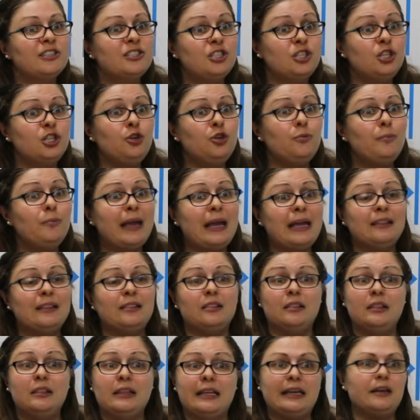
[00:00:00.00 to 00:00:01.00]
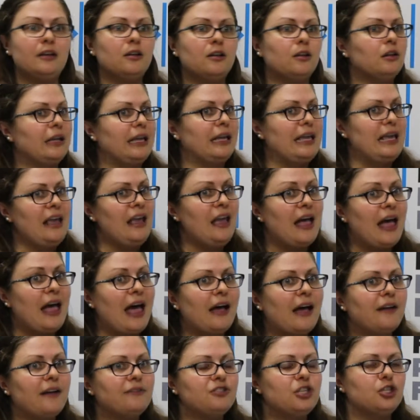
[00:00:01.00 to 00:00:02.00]
So you may legally
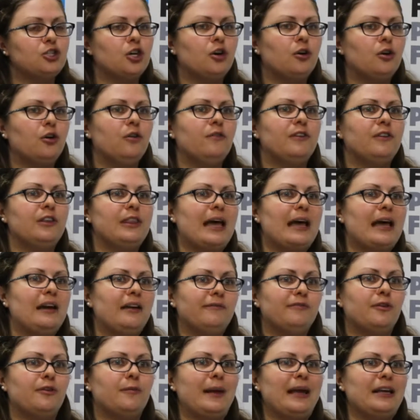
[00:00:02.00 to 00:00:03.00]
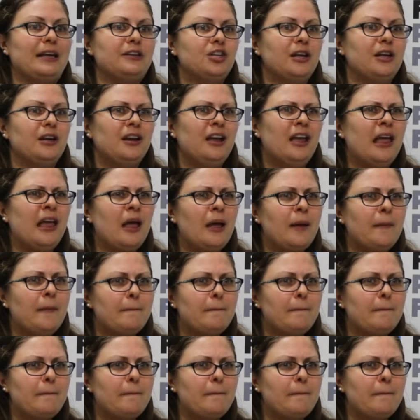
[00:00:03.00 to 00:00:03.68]
have to turn over that information,